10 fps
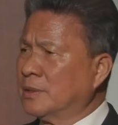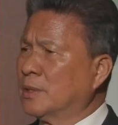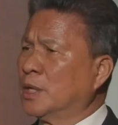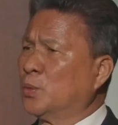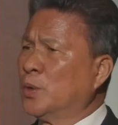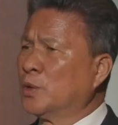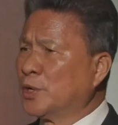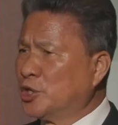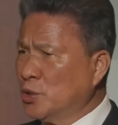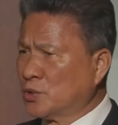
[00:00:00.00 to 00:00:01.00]
It will
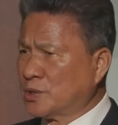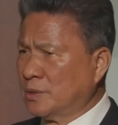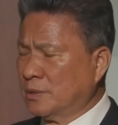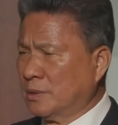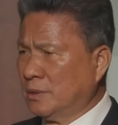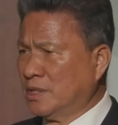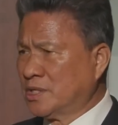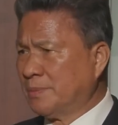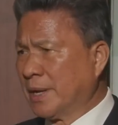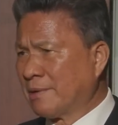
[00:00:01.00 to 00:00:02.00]
reduce the
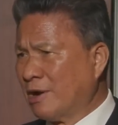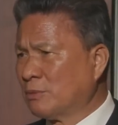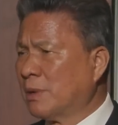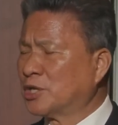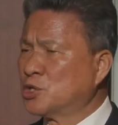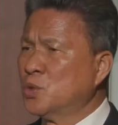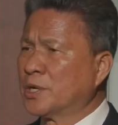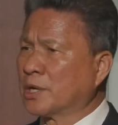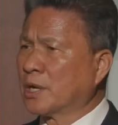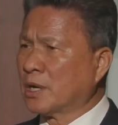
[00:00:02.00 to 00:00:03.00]
shipping route by
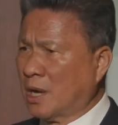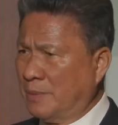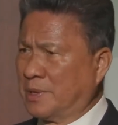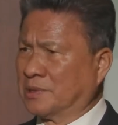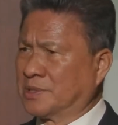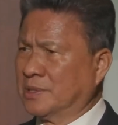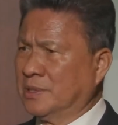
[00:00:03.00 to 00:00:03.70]
200 kilometers.